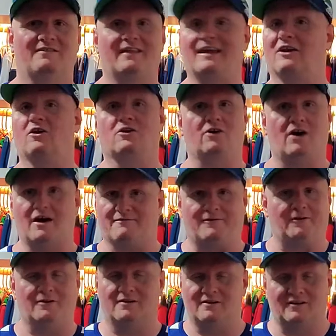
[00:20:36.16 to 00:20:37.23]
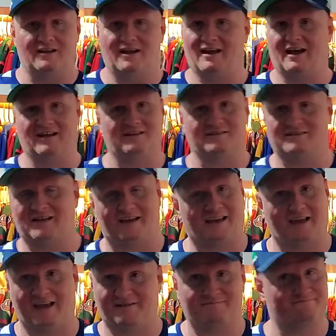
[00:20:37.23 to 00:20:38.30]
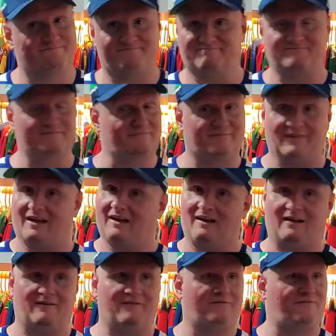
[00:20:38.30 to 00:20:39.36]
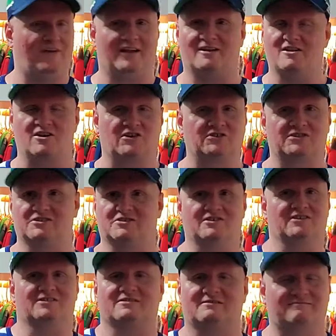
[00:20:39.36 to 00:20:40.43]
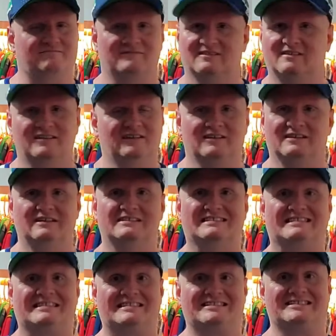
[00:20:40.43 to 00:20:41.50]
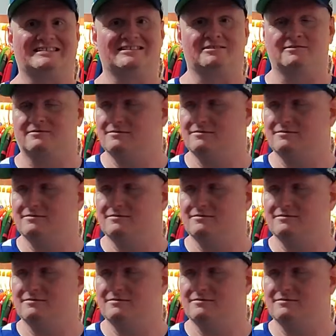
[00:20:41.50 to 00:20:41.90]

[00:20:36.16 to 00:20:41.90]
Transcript: they look awful, and I just I can't. Uh, fake jerseys are just, eh.